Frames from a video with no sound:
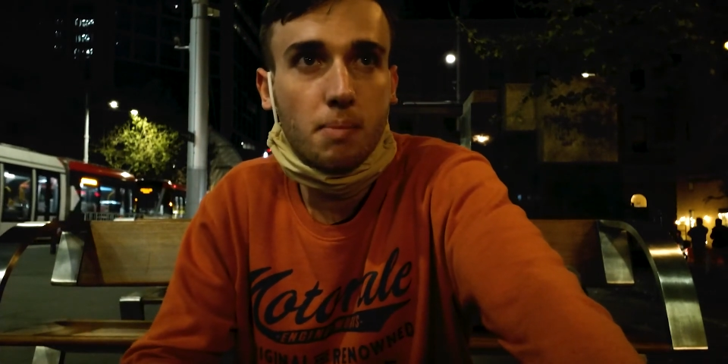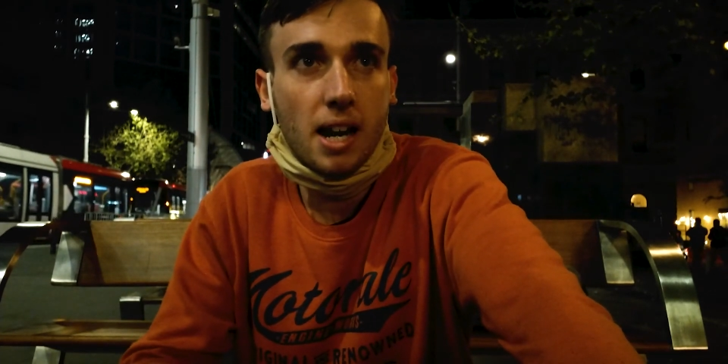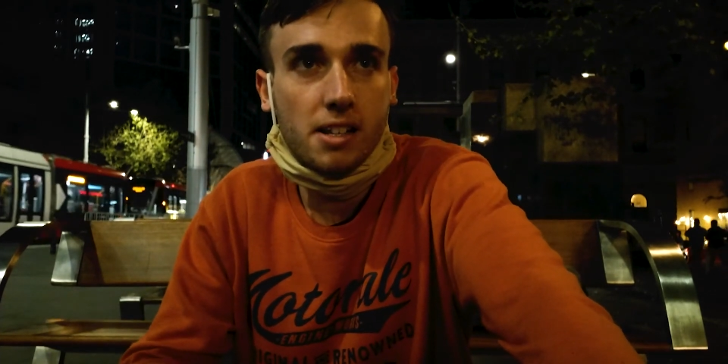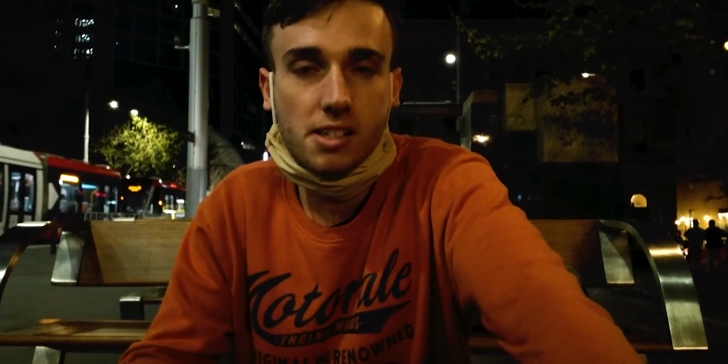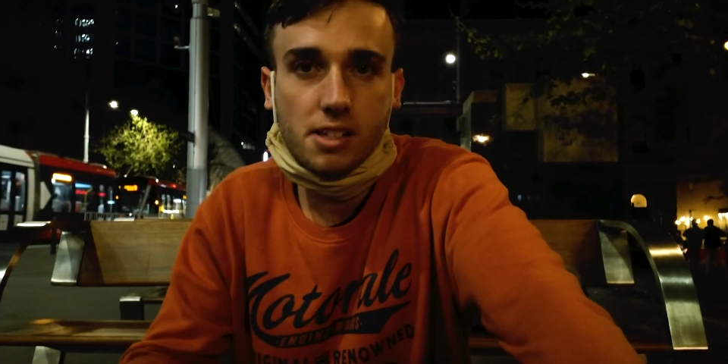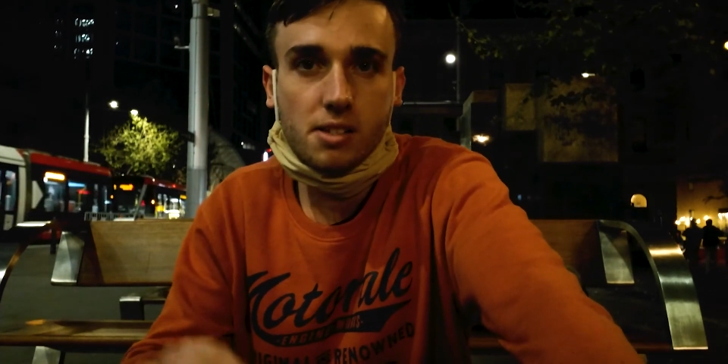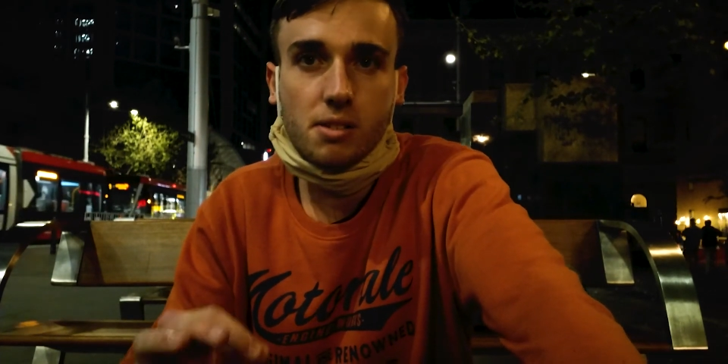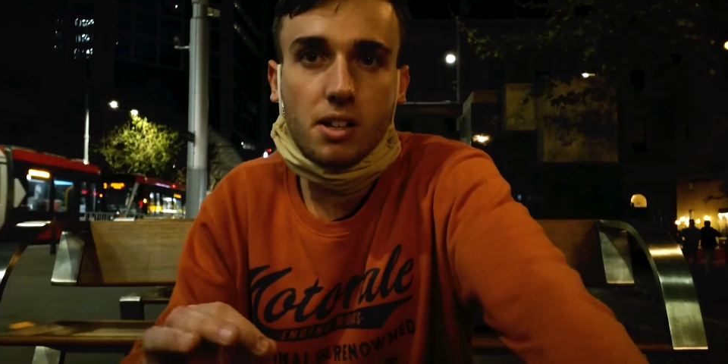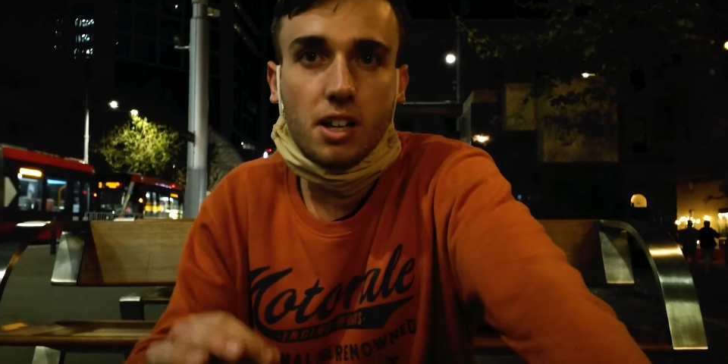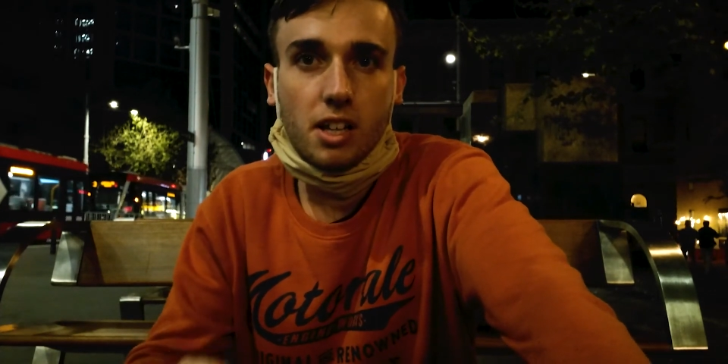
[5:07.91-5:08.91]
matters is
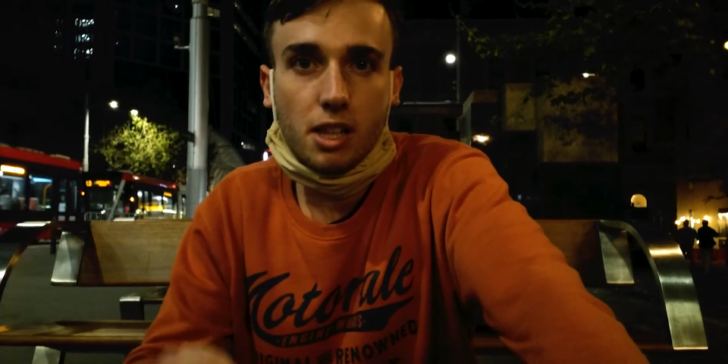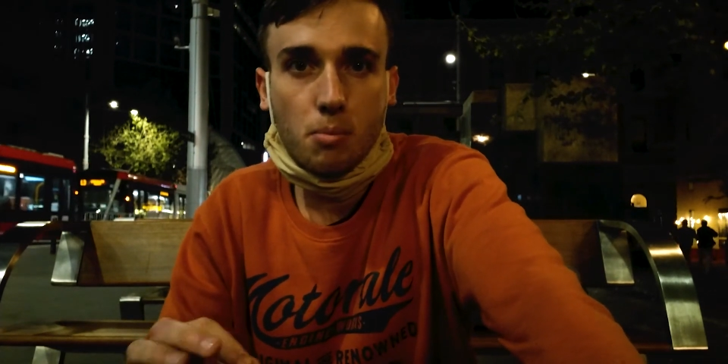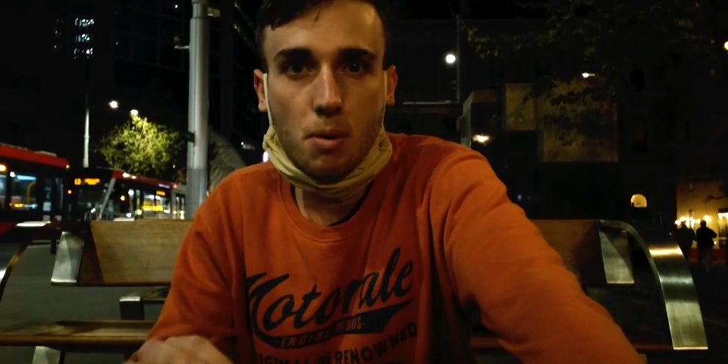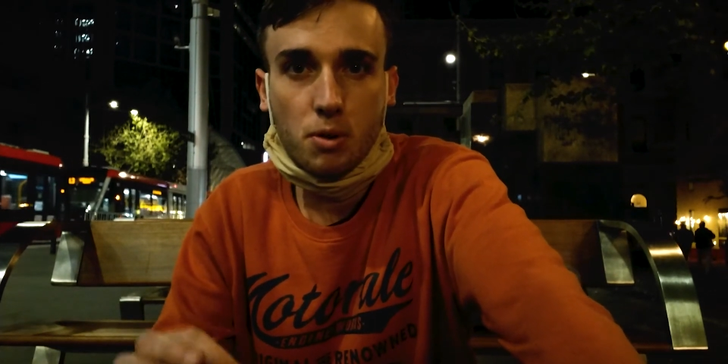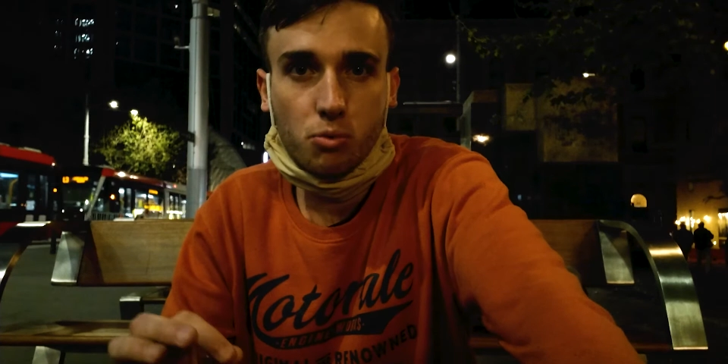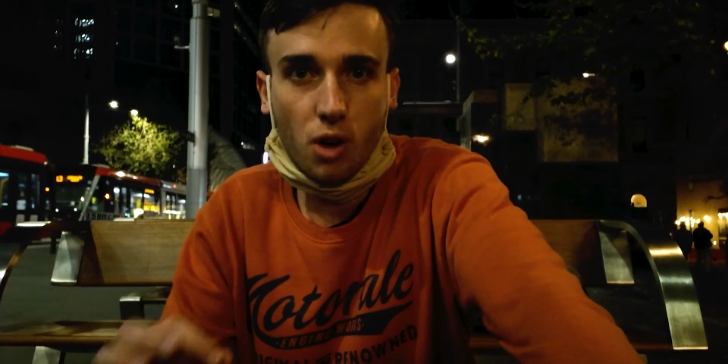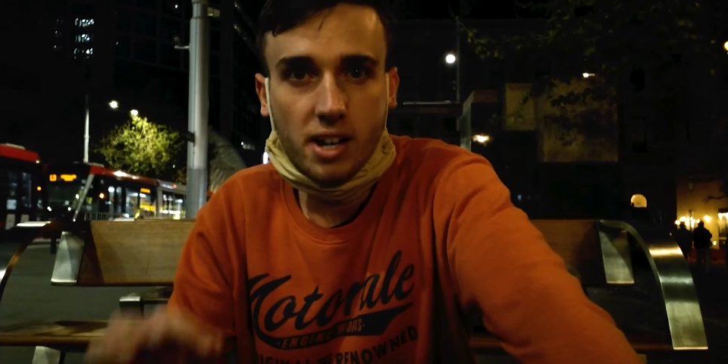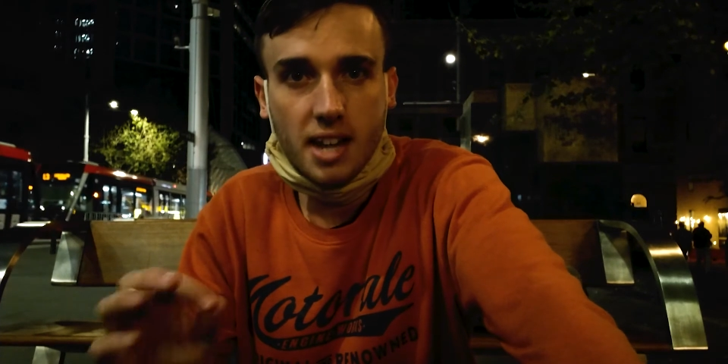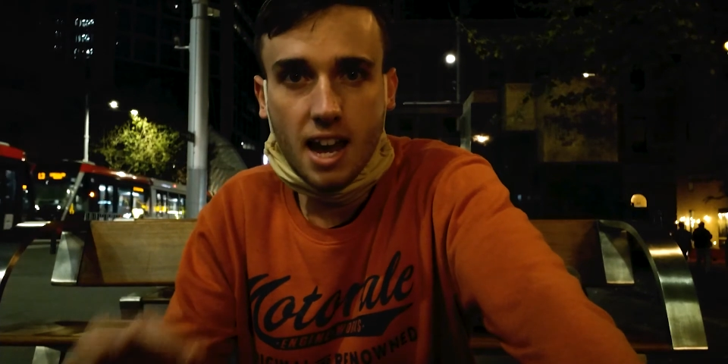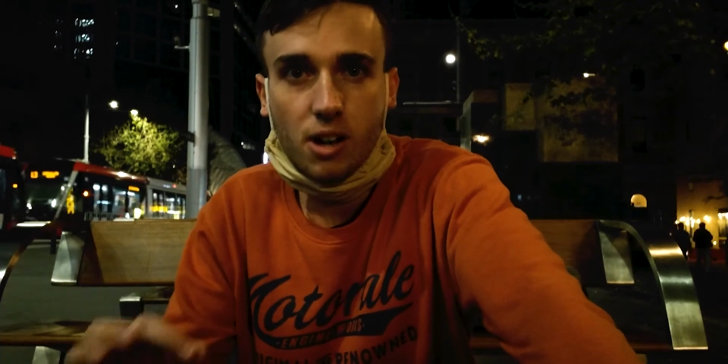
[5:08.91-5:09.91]
the moment
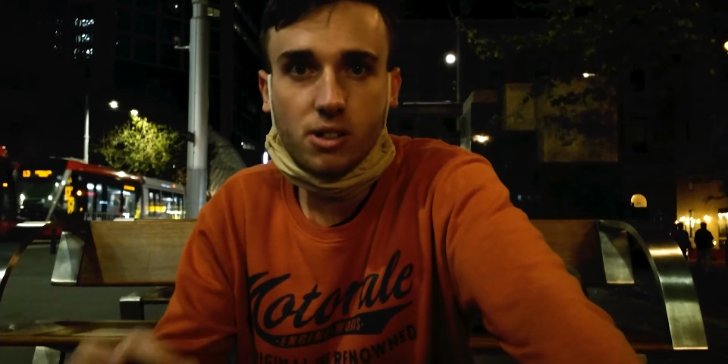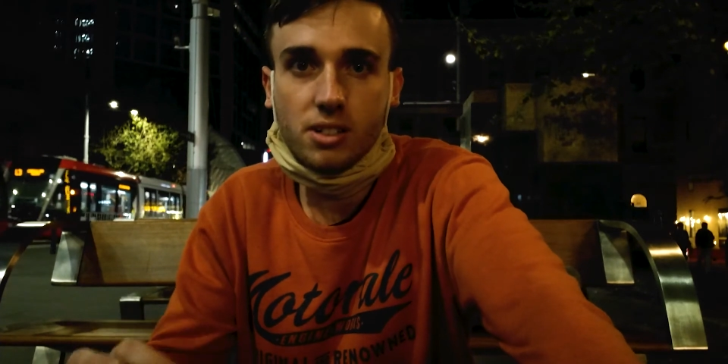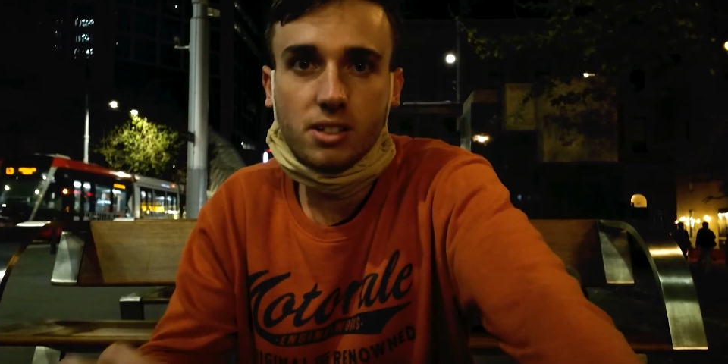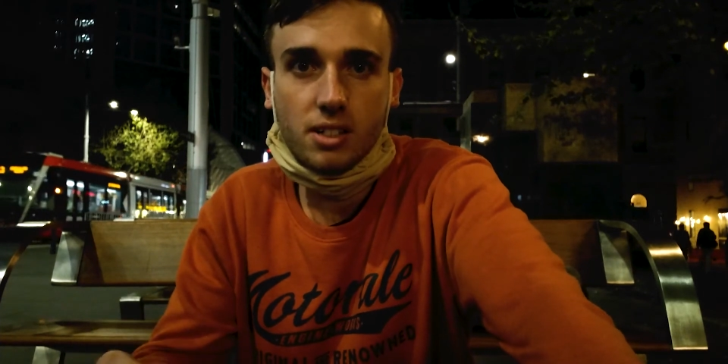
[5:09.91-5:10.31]
right now.